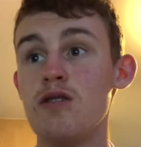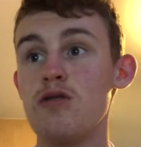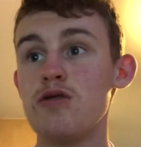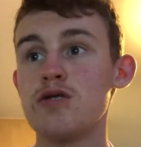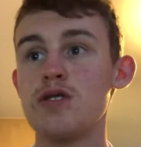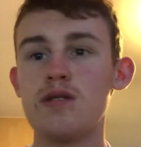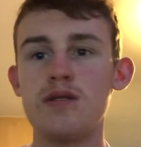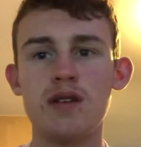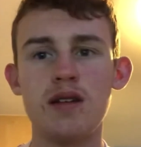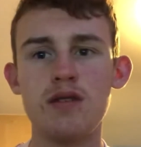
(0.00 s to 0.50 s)
or
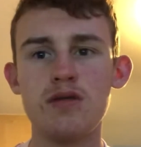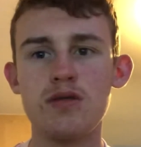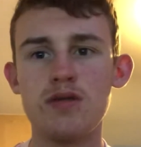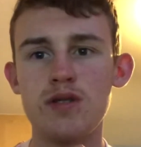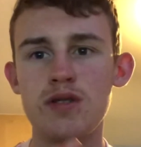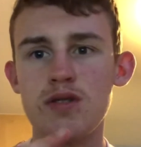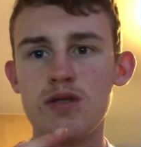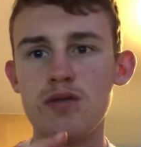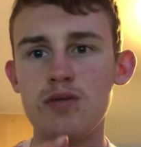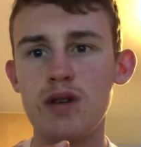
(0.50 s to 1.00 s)
sorry, now it's
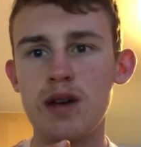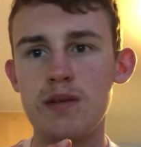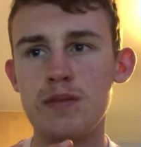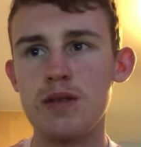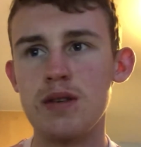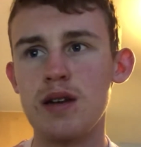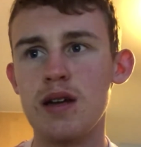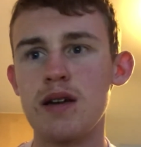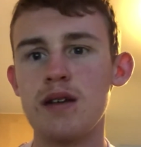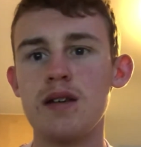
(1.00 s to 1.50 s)
only two
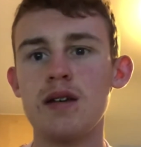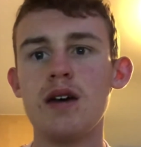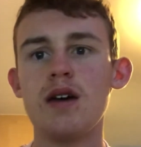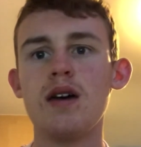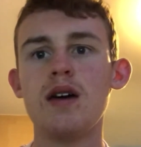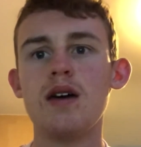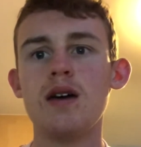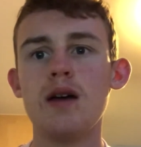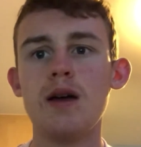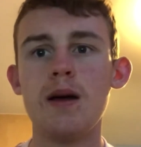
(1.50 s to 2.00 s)
games in hand,
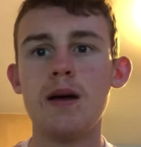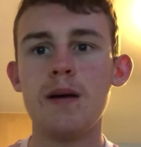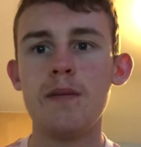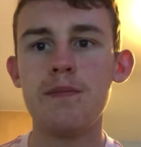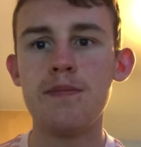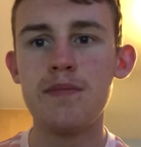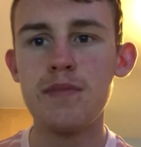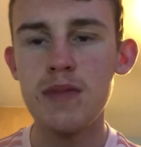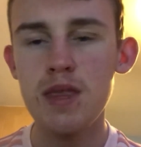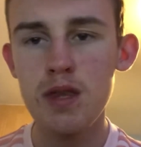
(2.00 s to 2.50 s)

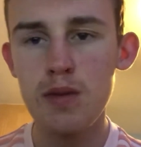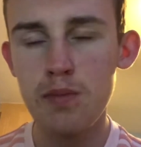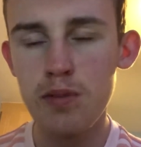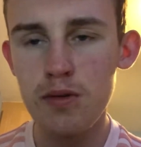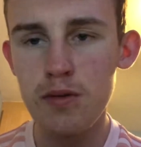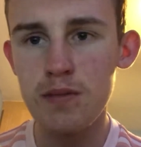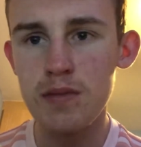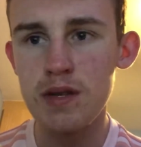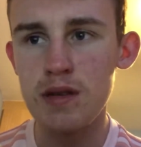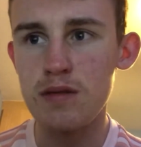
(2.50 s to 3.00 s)
to
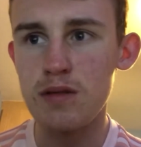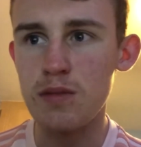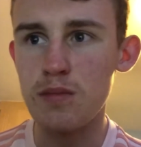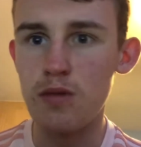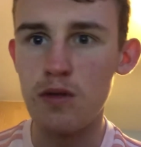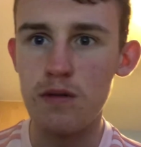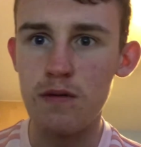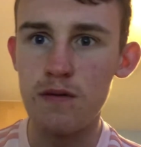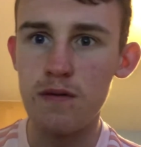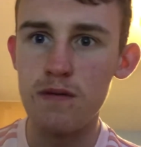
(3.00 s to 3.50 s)
put themselves
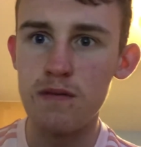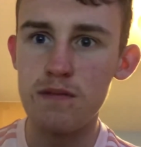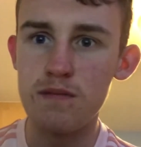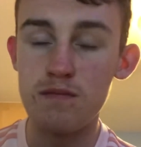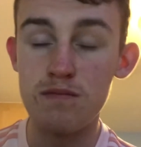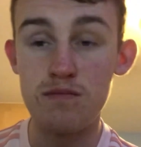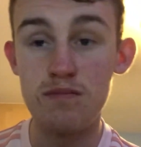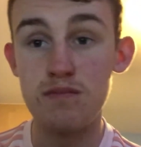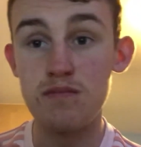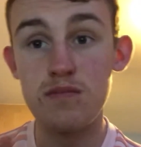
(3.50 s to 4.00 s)
above
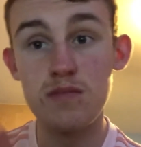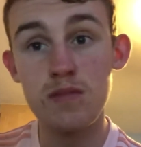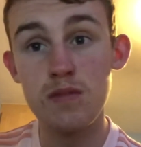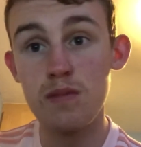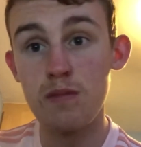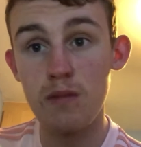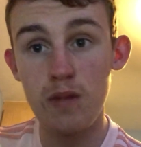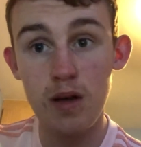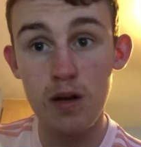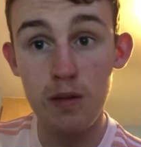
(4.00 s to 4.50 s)

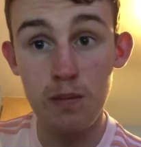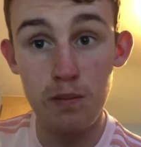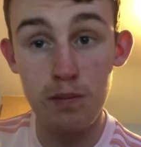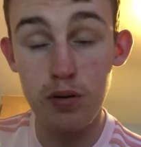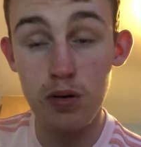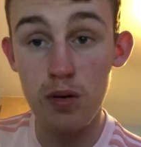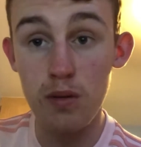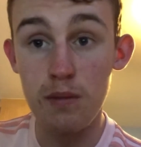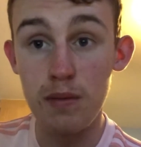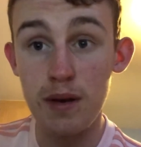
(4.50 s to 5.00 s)

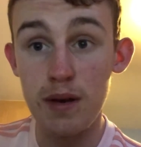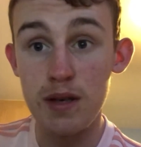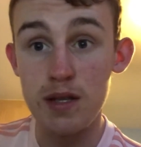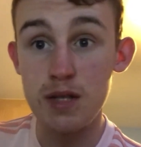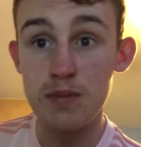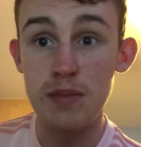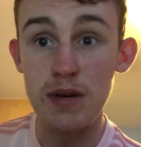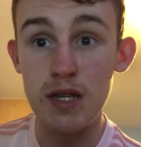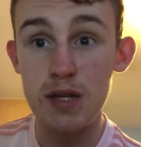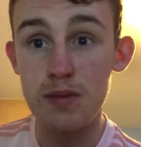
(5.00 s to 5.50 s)
put a bit of
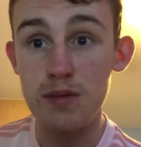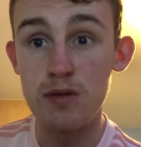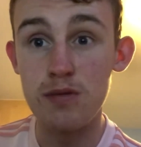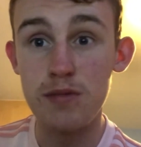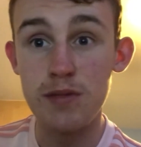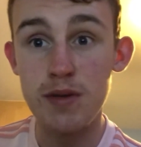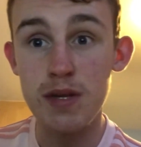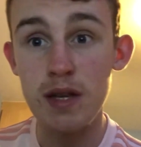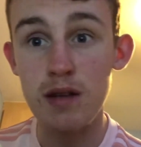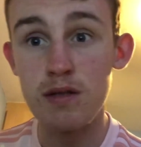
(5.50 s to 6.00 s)
space
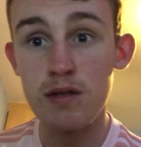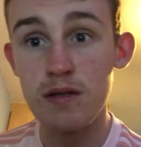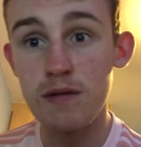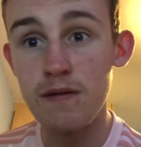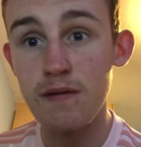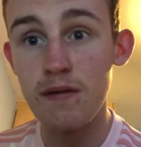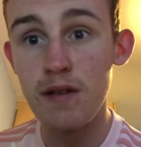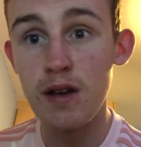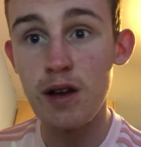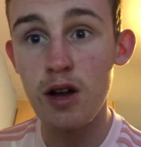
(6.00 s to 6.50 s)
between themselves
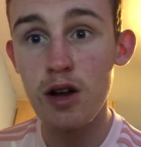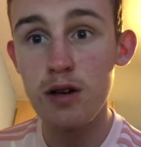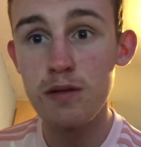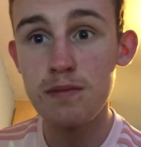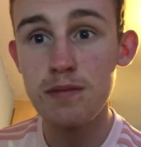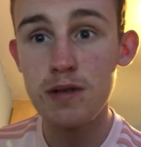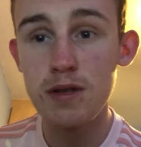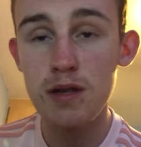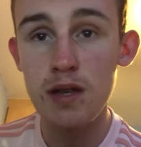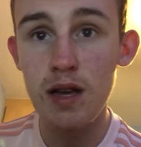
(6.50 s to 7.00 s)
and Finn
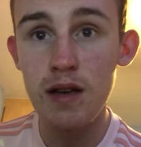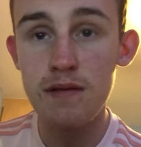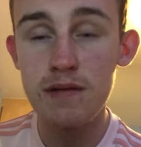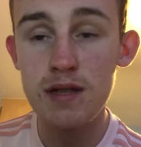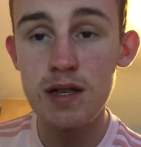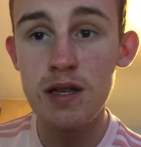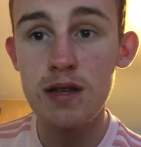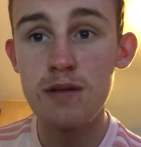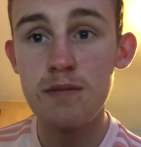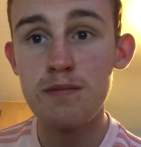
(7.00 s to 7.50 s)
Harps
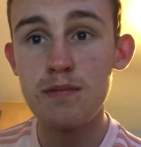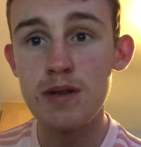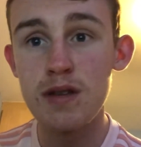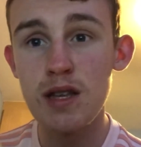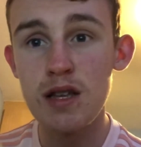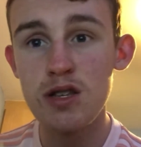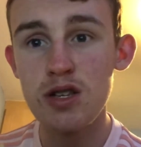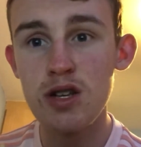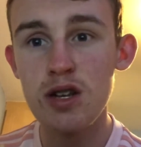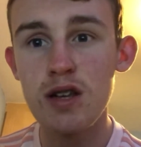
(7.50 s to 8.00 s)
FC
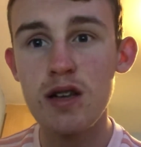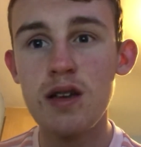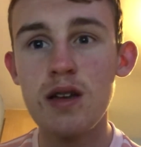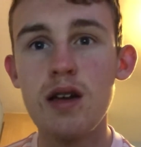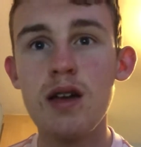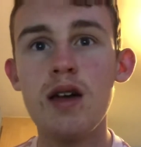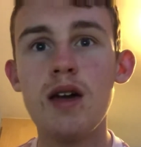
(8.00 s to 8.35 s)
potentially.